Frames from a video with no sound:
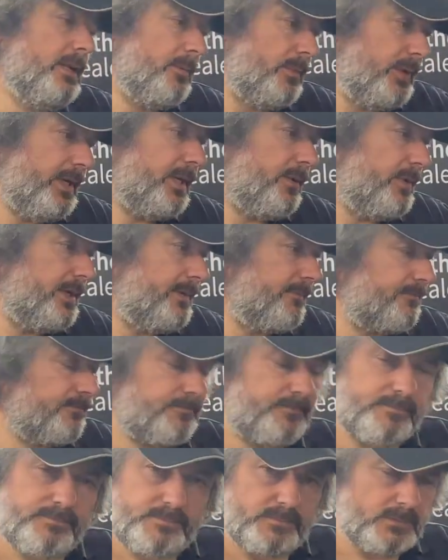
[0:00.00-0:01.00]
But anyway,
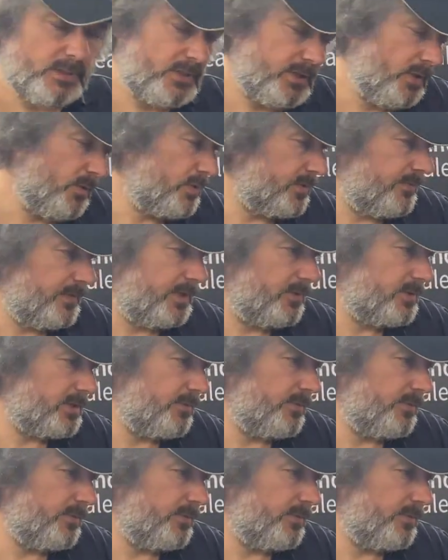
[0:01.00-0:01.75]
there's loads of videos